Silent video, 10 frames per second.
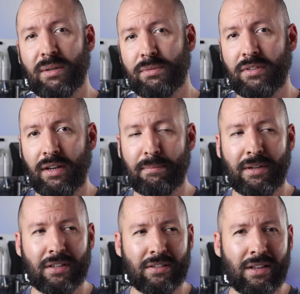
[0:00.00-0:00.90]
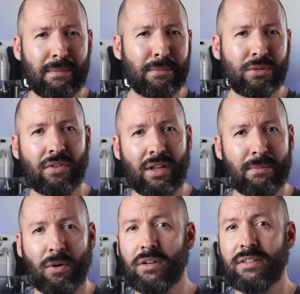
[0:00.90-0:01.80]
website because I think most of
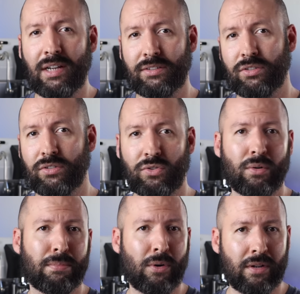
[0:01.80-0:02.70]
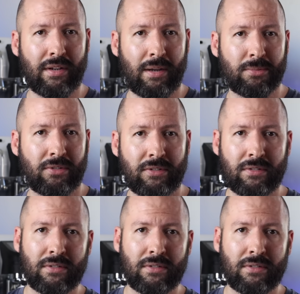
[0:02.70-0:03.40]
them are testers or prototypes.